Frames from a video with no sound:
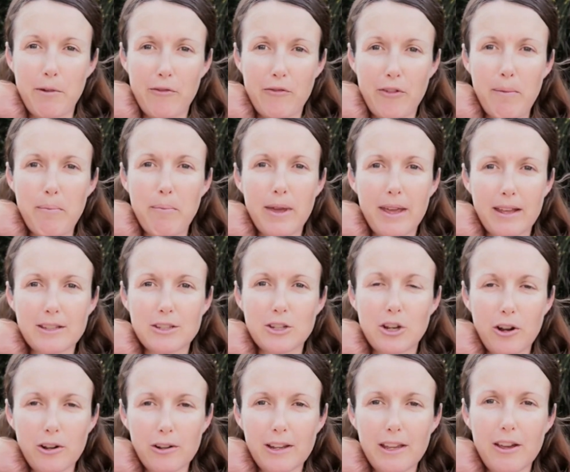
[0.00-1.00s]
If I'm being
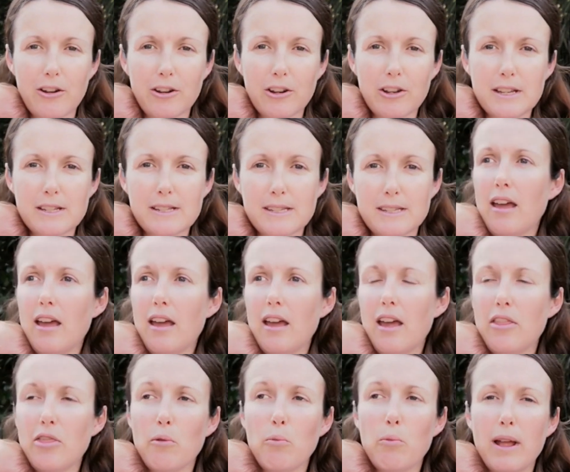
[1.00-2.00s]
totally honest,
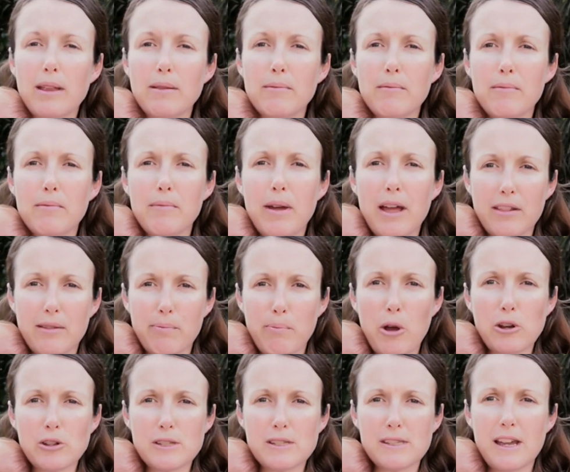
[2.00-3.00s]
at the 1 month
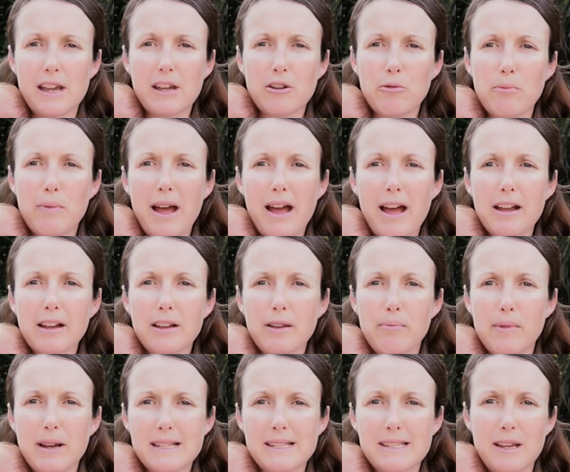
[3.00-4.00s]
postnatal mark,
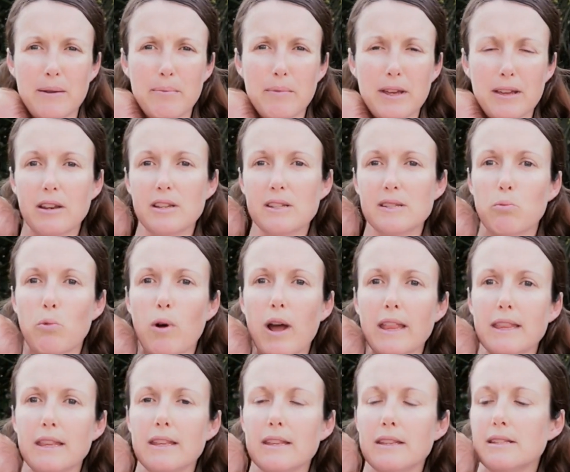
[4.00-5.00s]
my stomach is
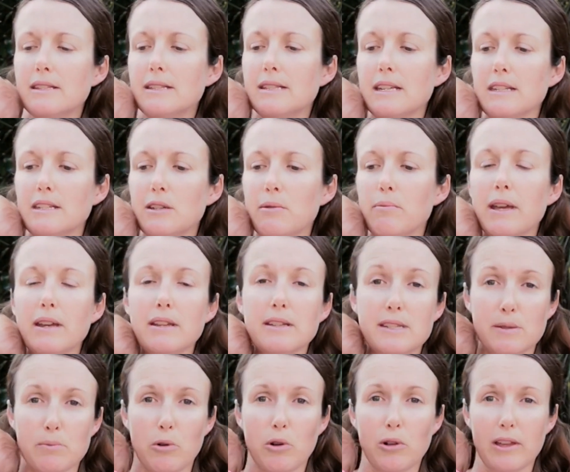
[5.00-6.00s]
1 centimetre
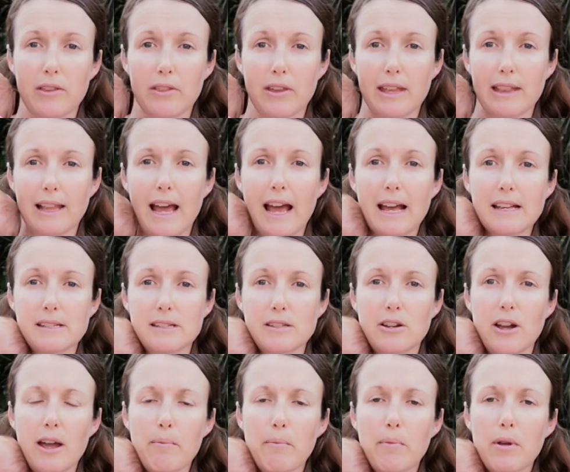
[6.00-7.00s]
smaller than last
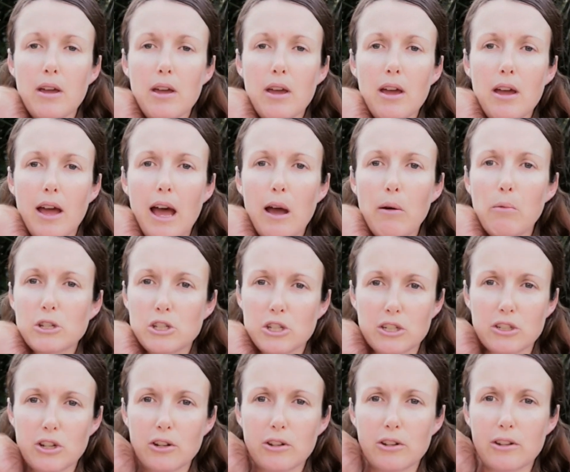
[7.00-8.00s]
time, which I
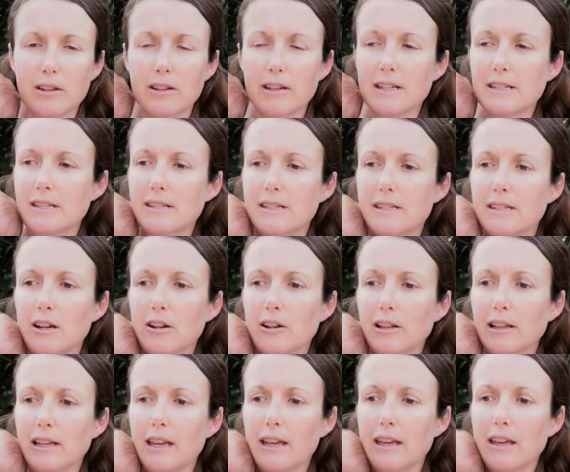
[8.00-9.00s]
don't
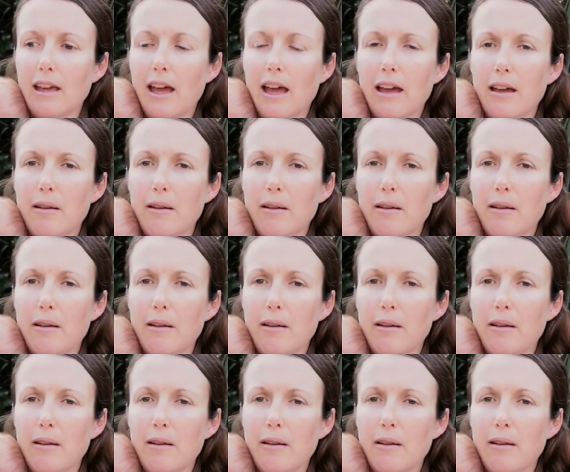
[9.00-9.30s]
necessarily